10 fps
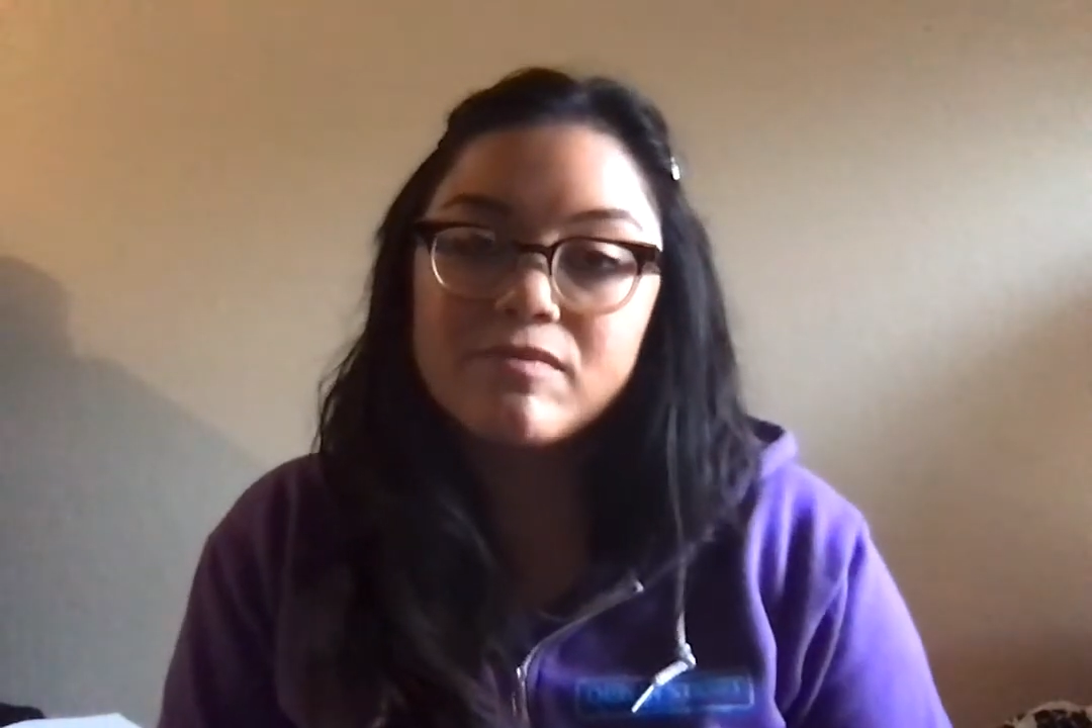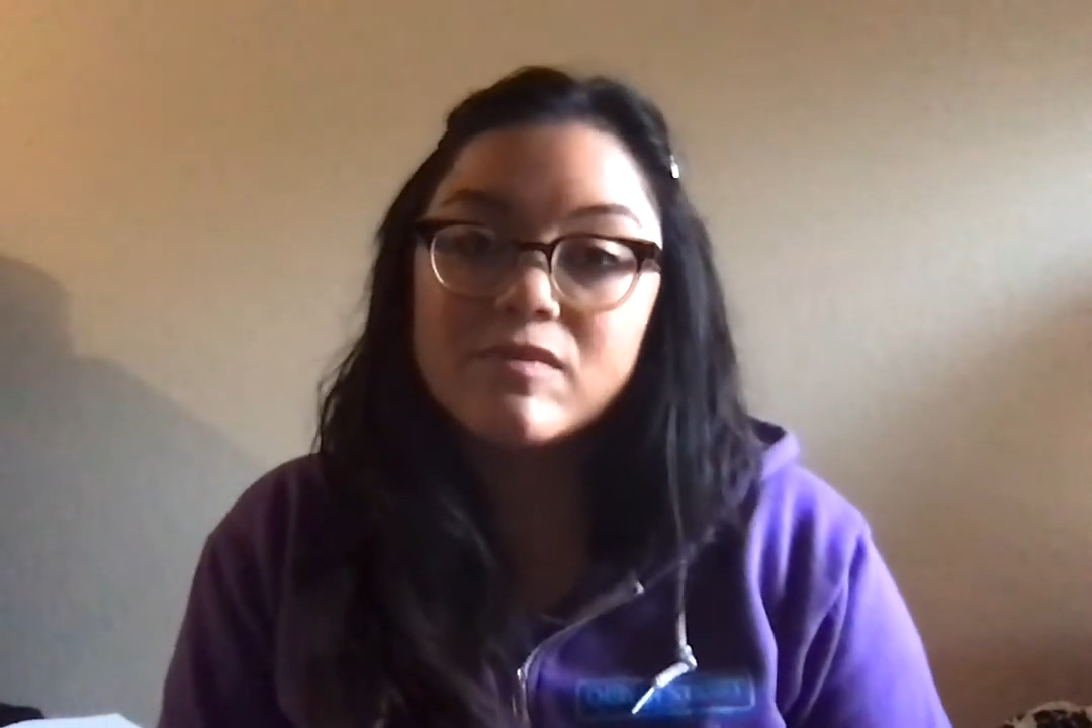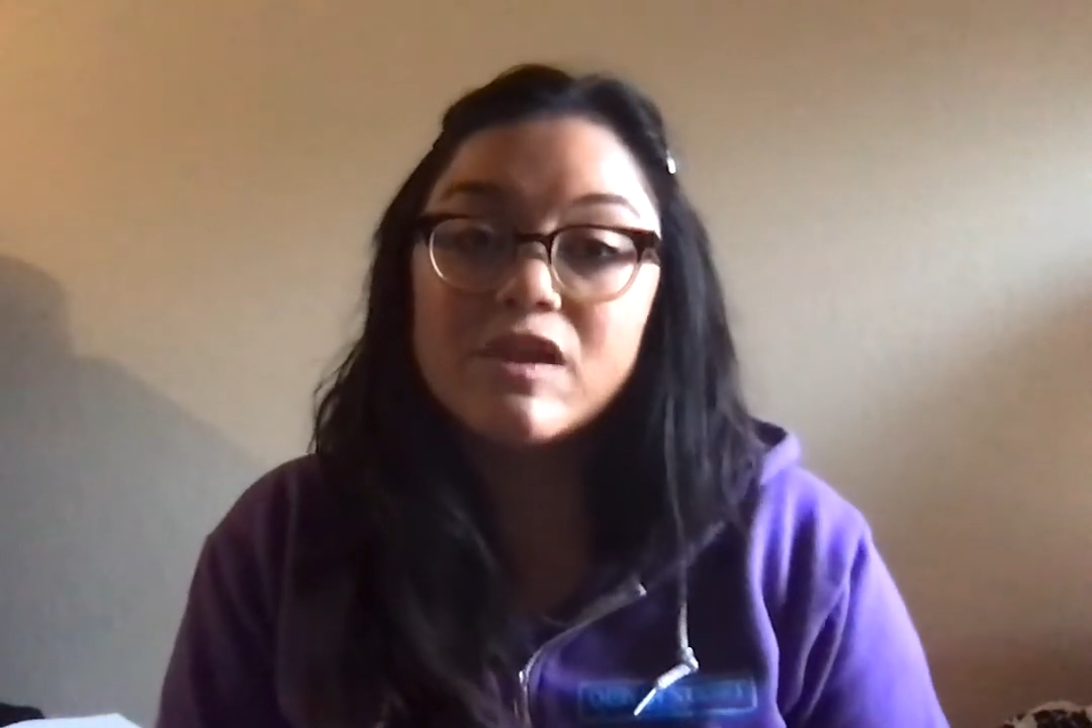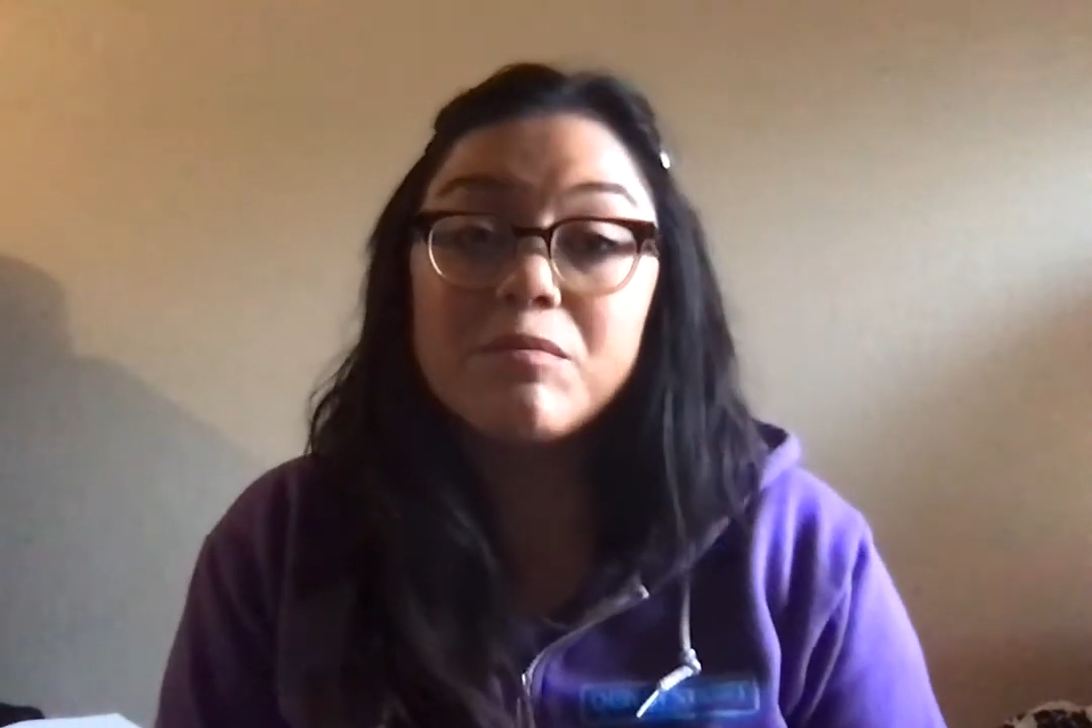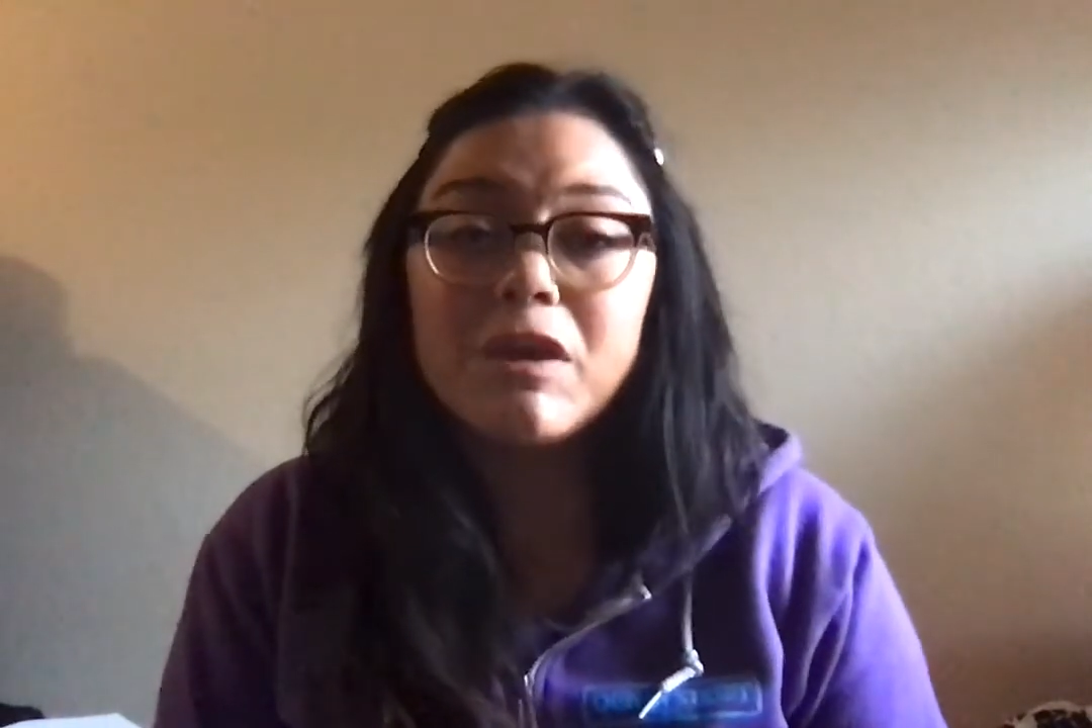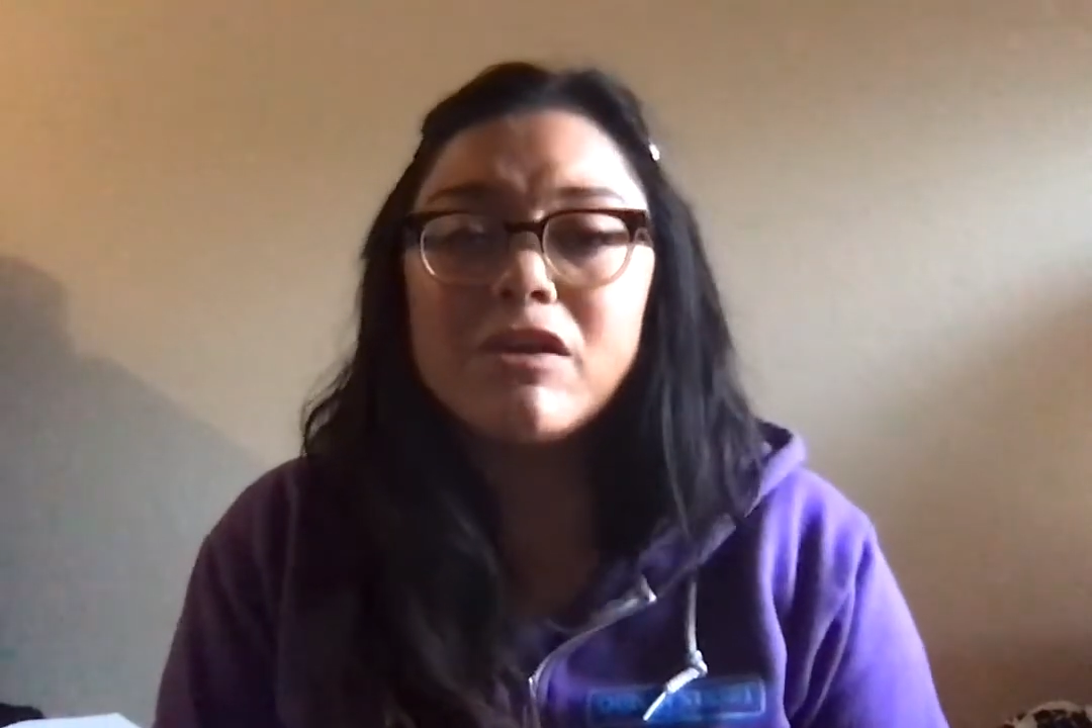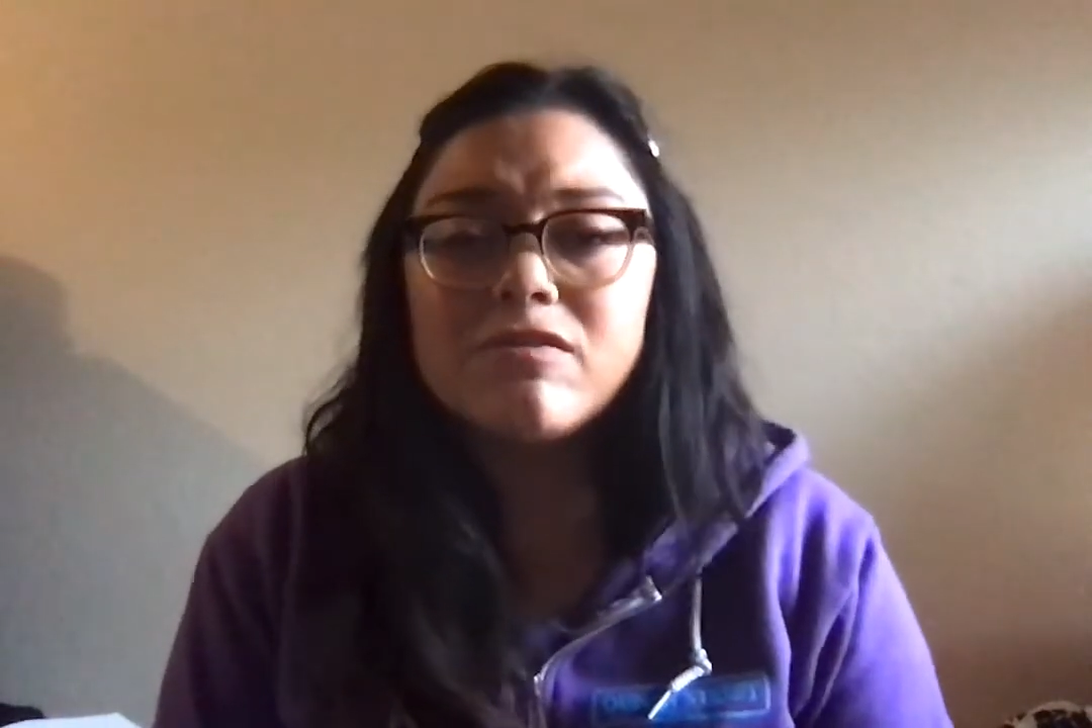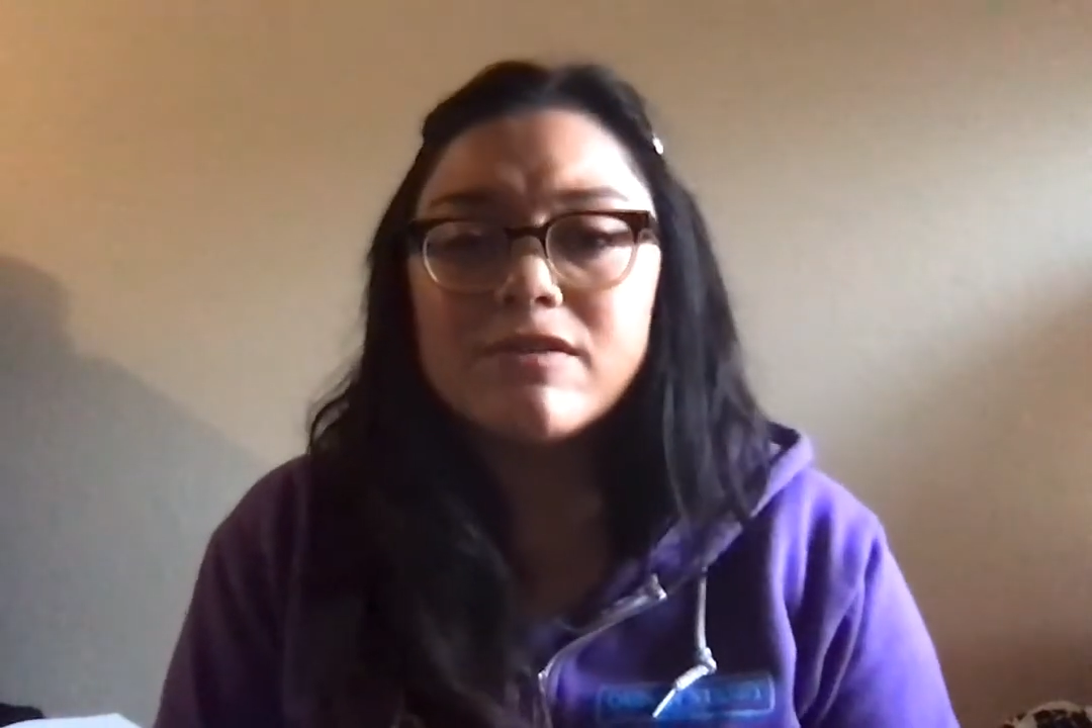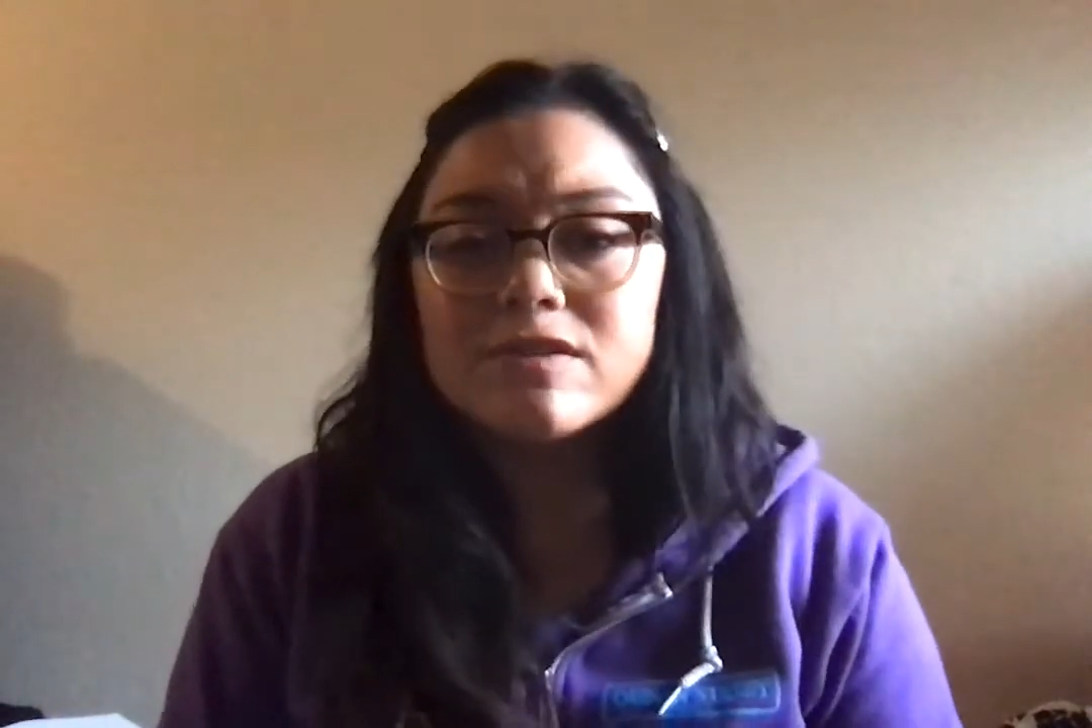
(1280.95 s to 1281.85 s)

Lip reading: Did it make you feel